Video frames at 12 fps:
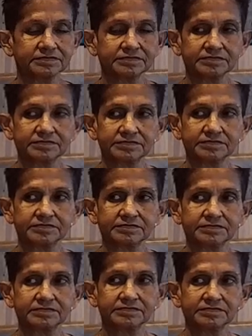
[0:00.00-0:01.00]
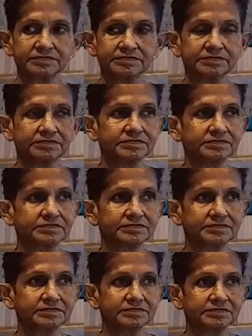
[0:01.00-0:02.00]

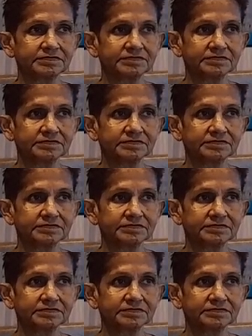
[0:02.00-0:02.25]
(silent)